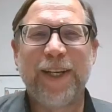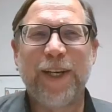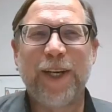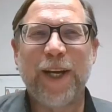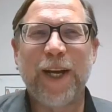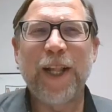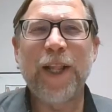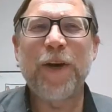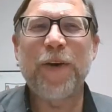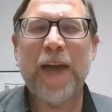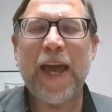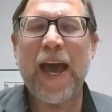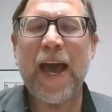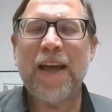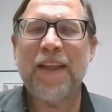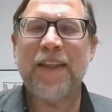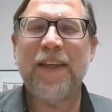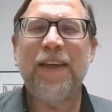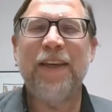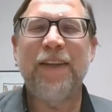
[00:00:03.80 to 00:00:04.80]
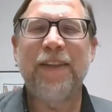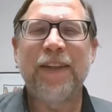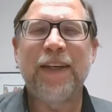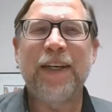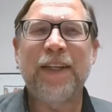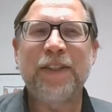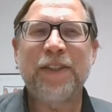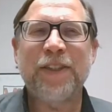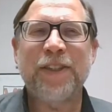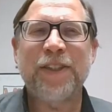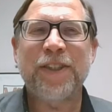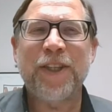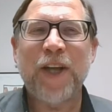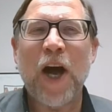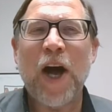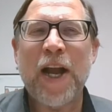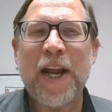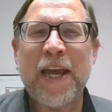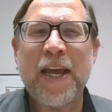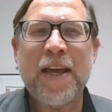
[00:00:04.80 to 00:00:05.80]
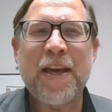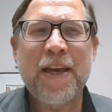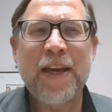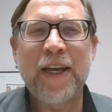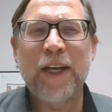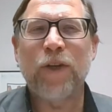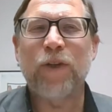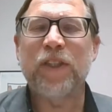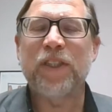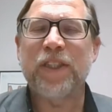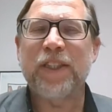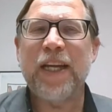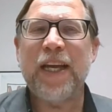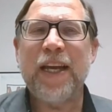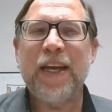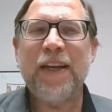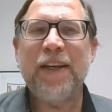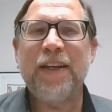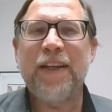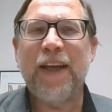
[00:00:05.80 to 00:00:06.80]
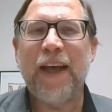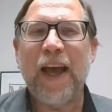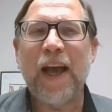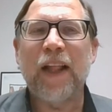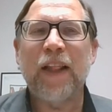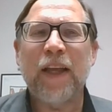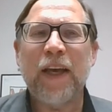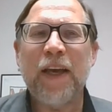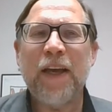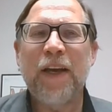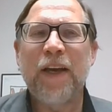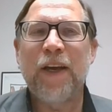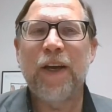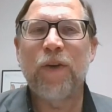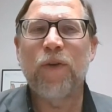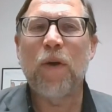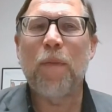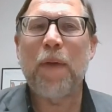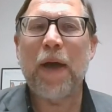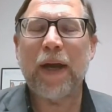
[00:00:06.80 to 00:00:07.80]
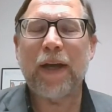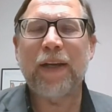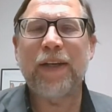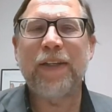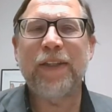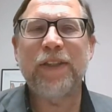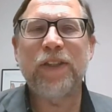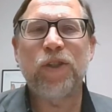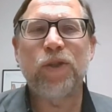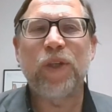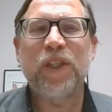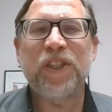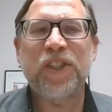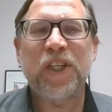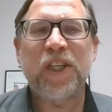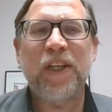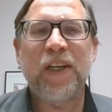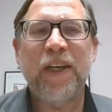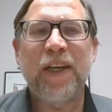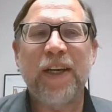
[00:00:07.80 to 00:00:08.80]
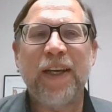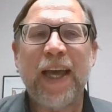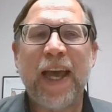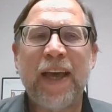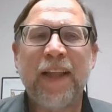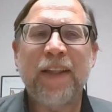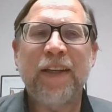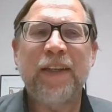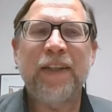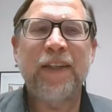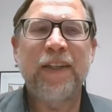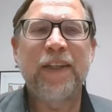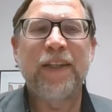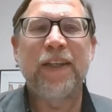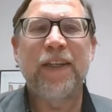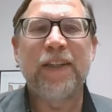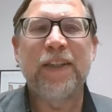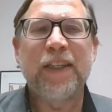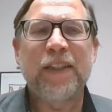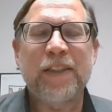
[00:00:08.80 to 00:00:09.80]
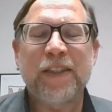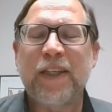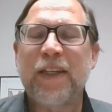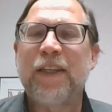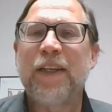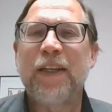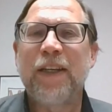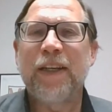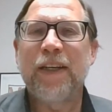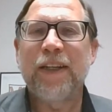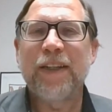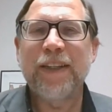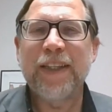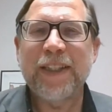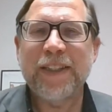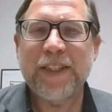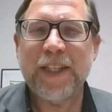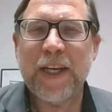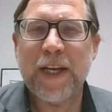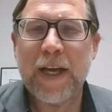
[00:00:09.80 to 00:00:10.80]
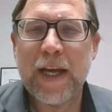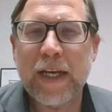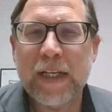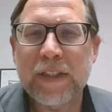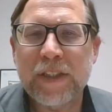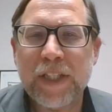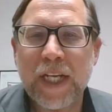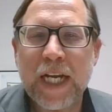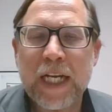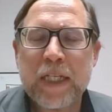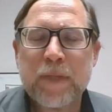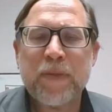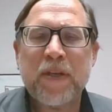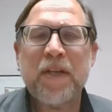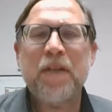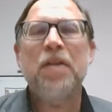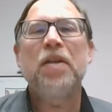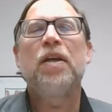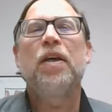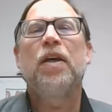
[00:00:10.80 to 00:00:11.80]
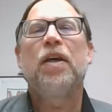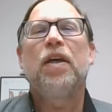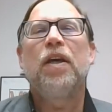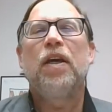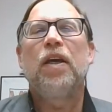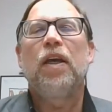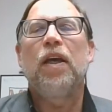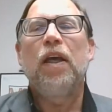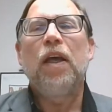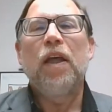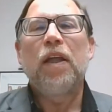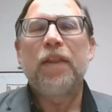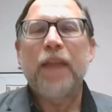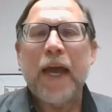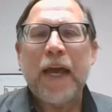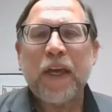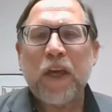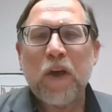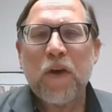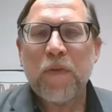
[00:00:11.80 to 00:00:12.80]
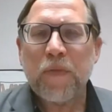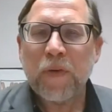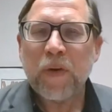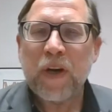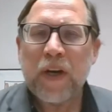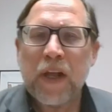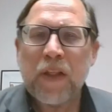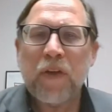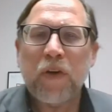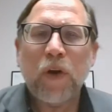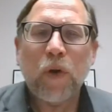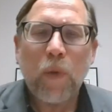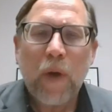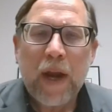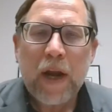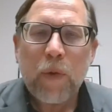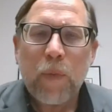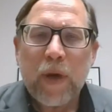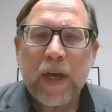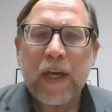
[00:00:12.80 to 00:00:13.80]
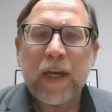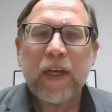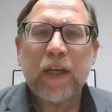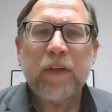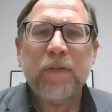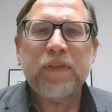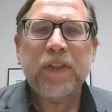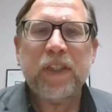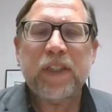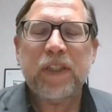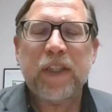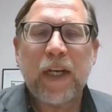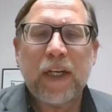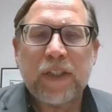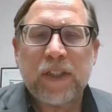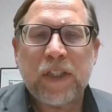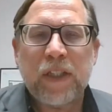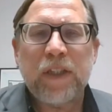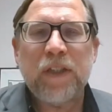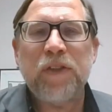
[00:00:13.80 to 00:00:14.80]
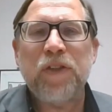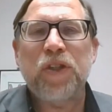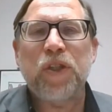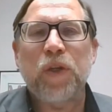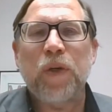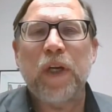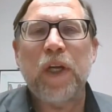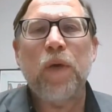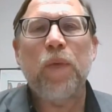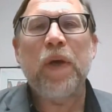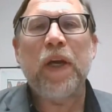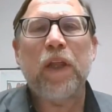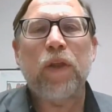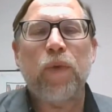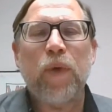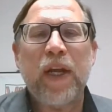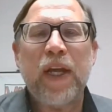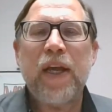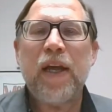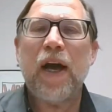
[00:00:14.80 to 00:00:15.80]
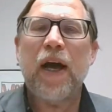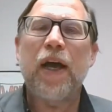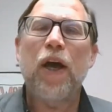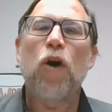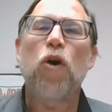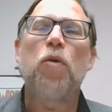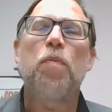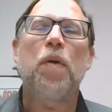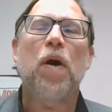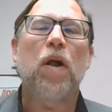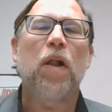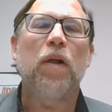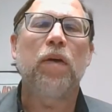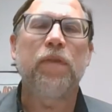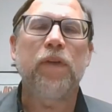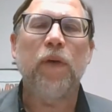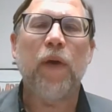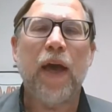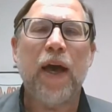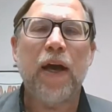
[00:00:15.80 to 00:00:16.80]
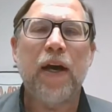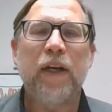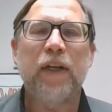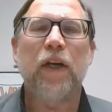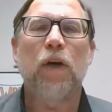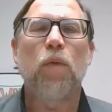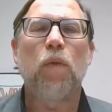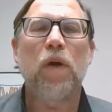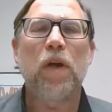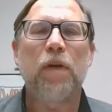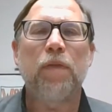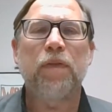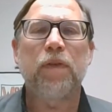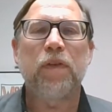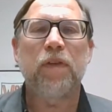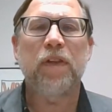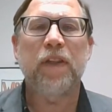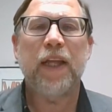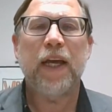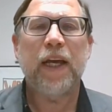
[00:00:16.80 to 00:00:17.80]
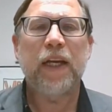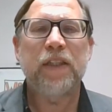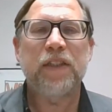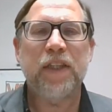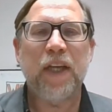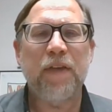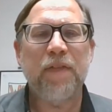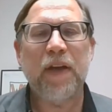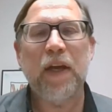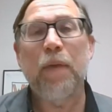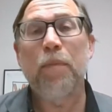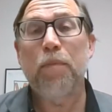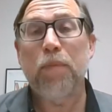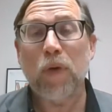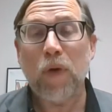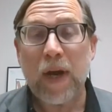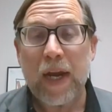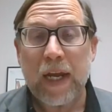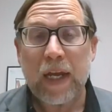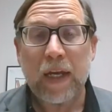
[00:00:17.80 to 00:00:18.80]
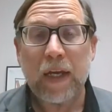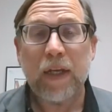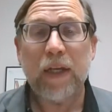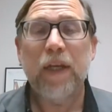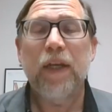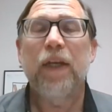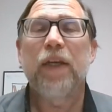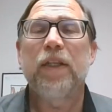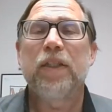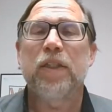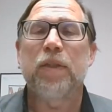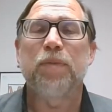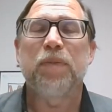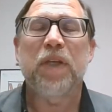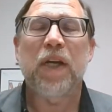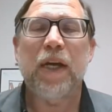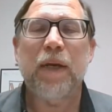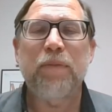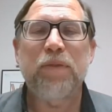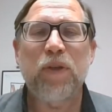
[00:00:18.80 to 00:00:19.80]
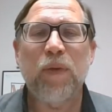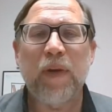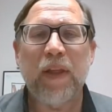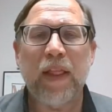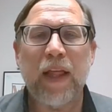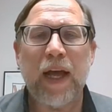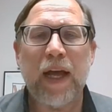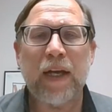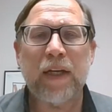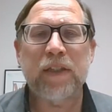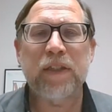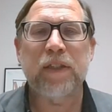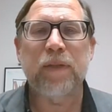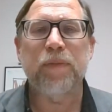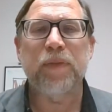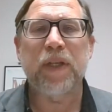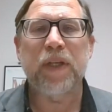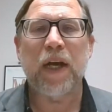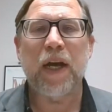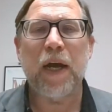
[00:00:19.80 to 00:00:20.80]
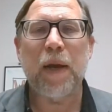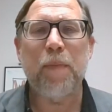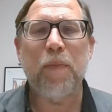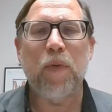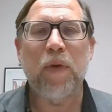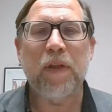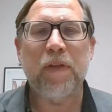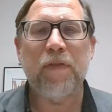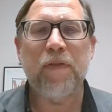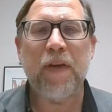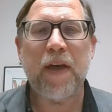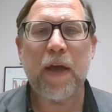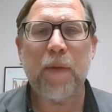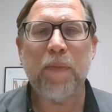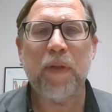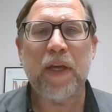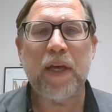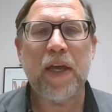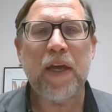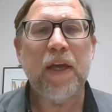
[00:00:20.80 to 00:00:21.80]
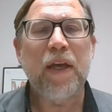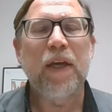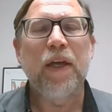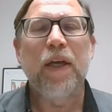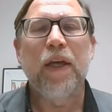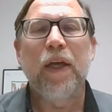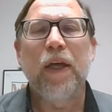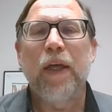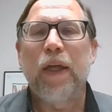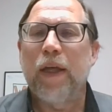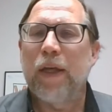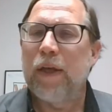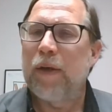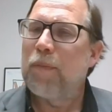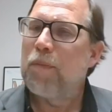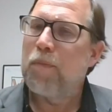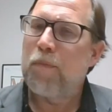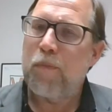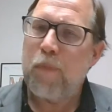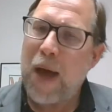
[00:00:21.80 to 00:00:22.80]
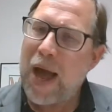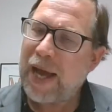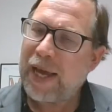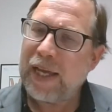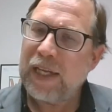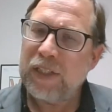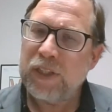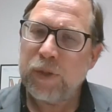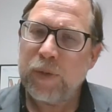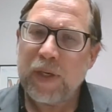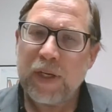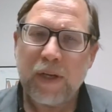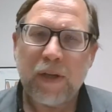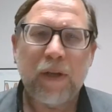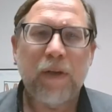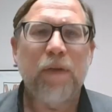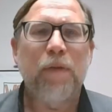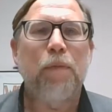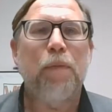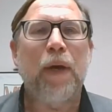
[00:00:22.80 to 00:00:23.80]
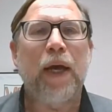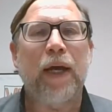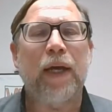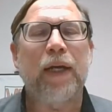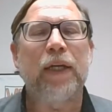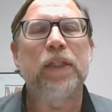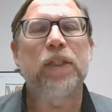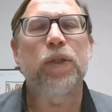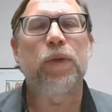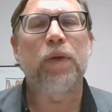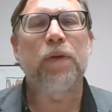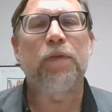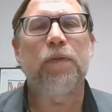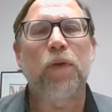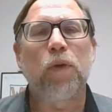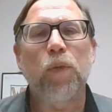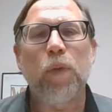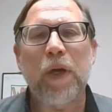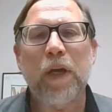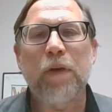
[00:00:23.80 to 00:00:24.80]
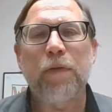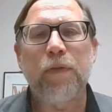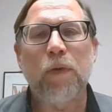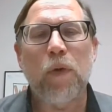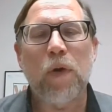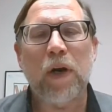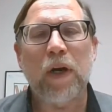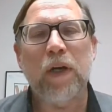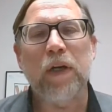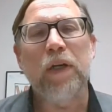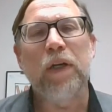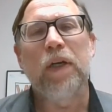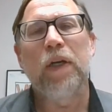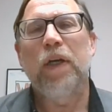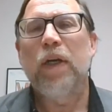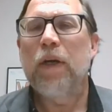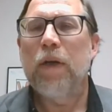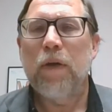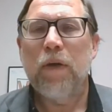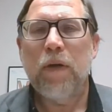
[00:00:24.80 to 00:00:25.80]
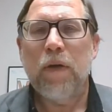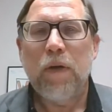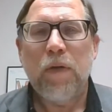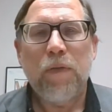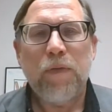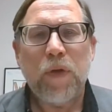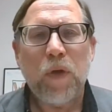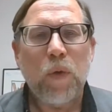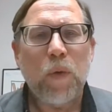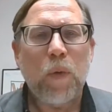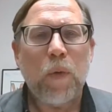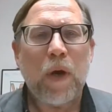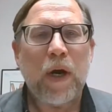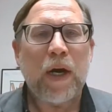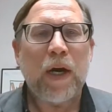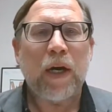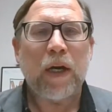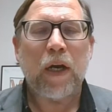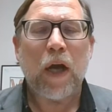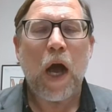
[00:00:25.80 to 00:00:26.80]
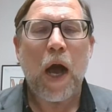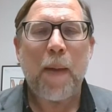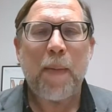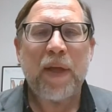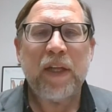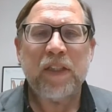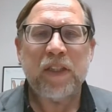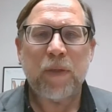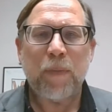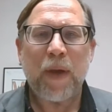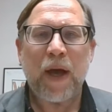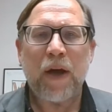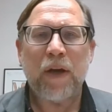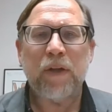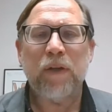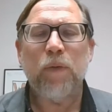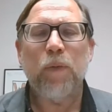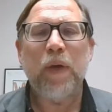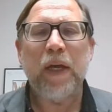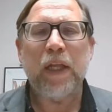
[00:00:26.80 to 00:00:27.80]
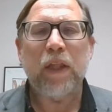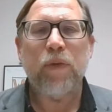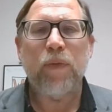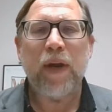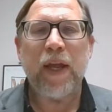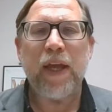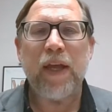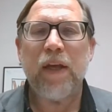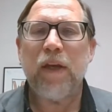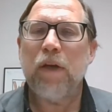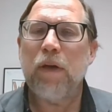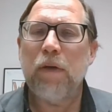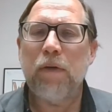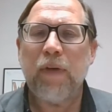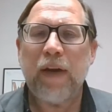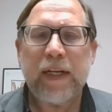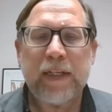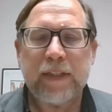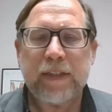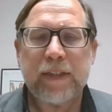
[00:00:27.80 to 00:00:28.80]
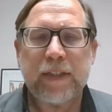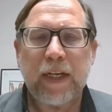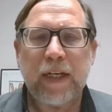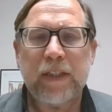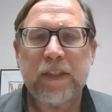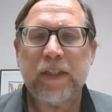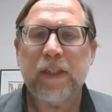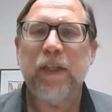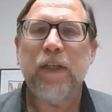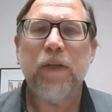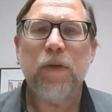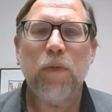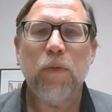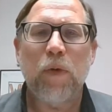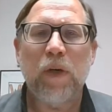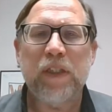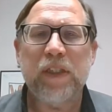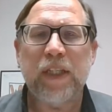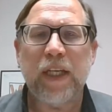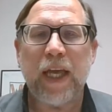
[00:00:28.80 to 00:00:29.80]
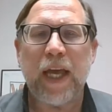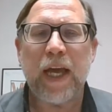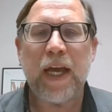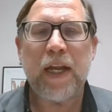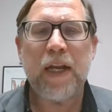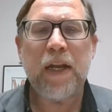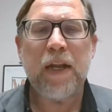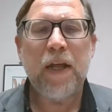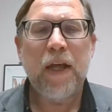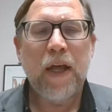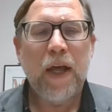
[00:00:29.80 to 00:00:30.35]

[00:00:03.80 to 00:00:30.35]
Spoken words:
Hello, Kathy, Luz, Connie, Christine, Ellie, Rebecca, Tricia, Kayla, Alyssa, Alicia, and Jasmine. Thank you for another great week of discussion during week 3. I hope all of you had a wonderful Thanksgiving break, some time to relax, some time with family. Back into it for week 4. Few comments about week 3. Great discussion once again.